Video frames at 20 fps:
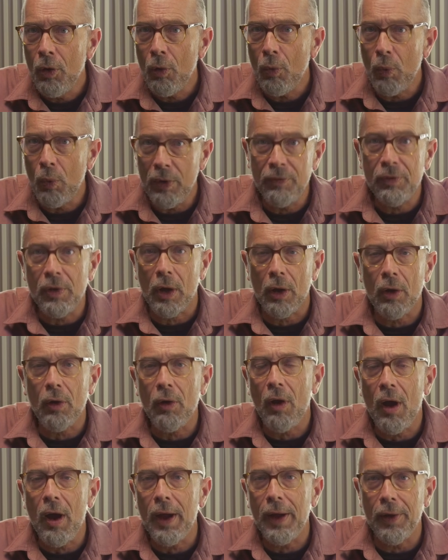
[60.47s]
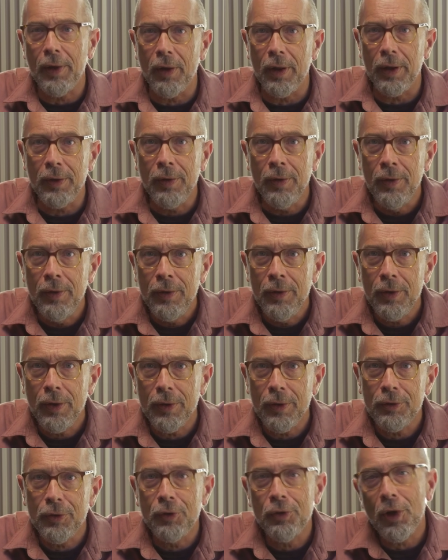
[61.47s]
we've got our eye on.
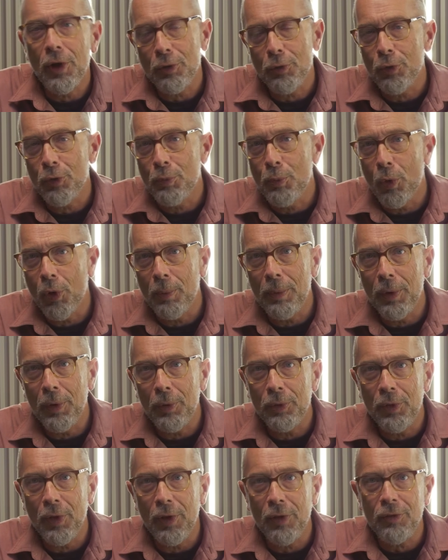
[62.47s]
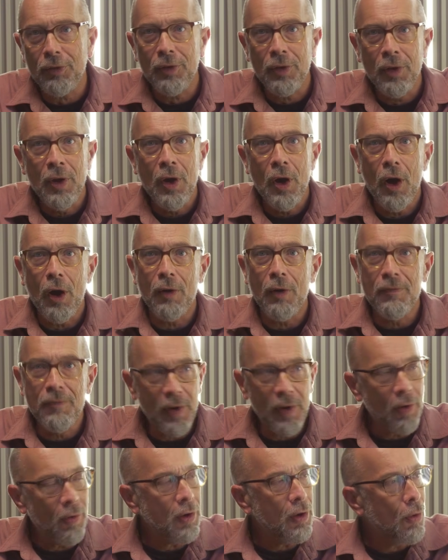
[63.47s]
To talk to us more about this, our
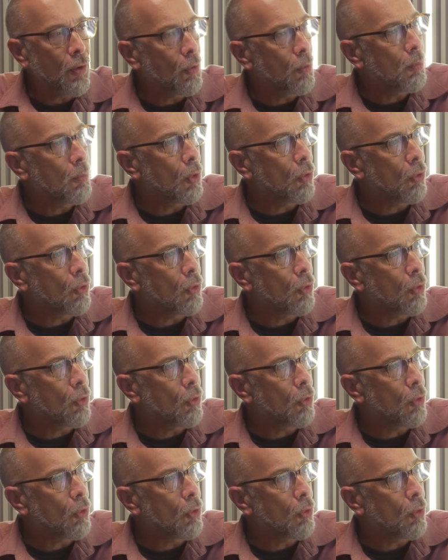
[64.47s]
very own